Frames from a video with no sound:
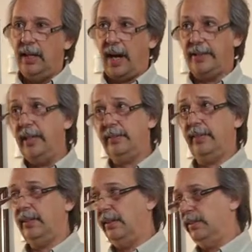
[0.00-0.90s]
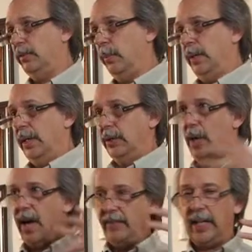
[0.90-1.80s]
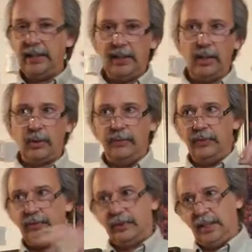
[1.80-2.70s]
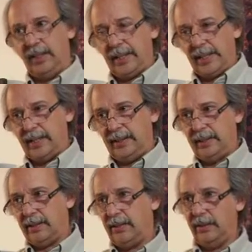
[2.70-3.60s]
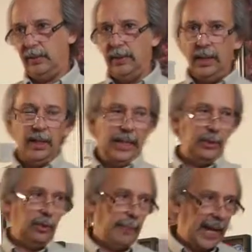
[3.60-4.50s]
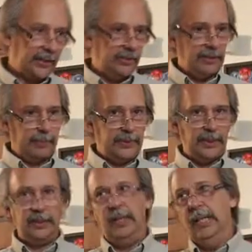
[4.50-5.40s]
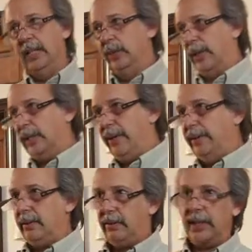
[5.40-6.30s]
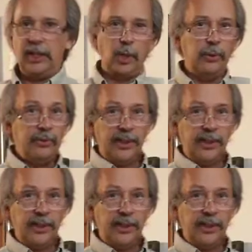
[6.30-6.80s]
Artistic is you have an idea, or you've seen an idea, or you imagine something, you want to create a ghosty